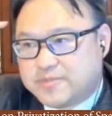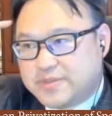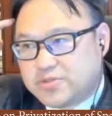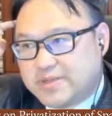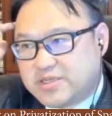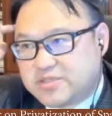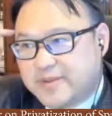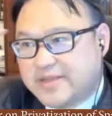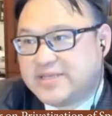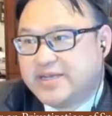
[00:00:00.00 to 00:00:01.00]
between the
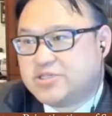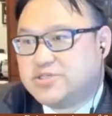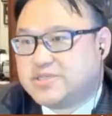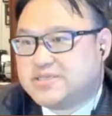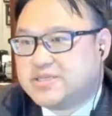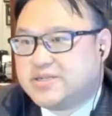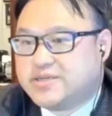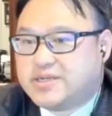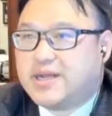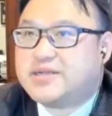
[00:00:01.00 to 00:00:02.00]
space agencies in the
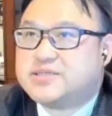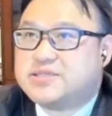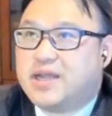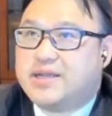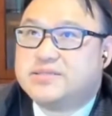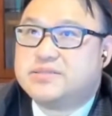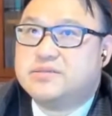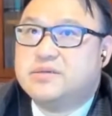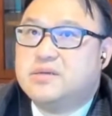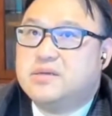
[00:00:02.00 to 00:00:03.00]
United States